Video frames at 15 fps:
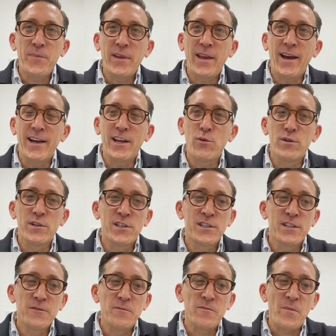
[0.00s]
yeah, it
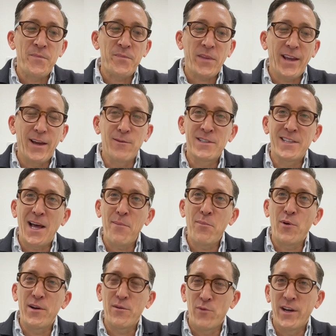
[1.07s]
was that
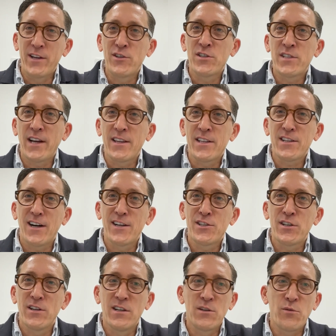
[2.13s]
point where you say the tide
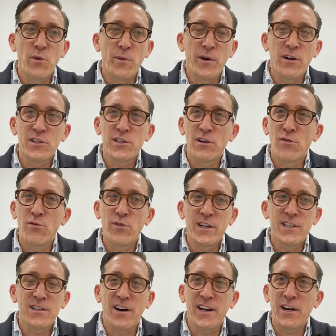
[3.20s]
turned. We went on to an
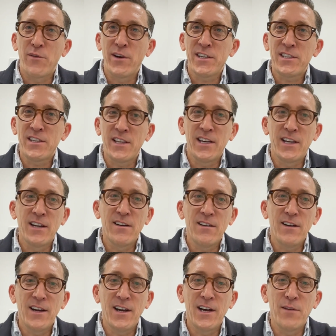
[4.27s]
exciting rest of the year
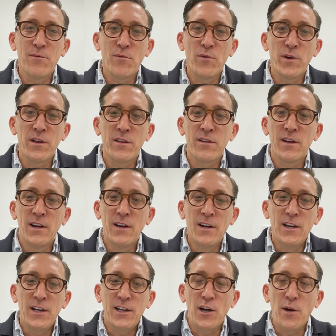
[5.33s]
with
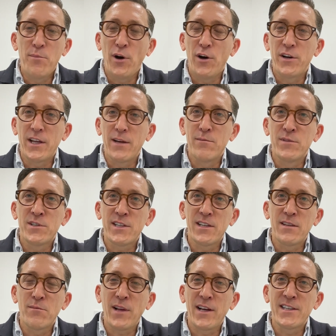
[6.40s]
podiums
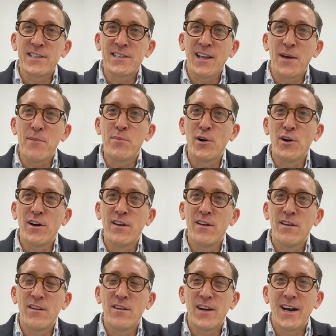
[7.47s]
in places like
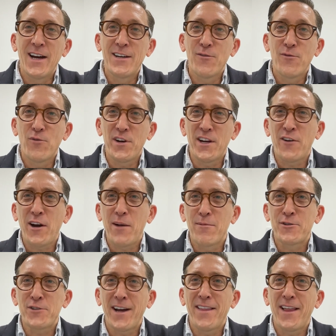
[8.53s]
Bern. What an
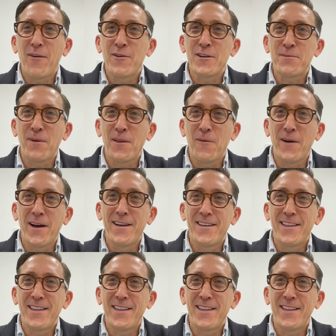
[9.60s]
incredible track that was, by the way.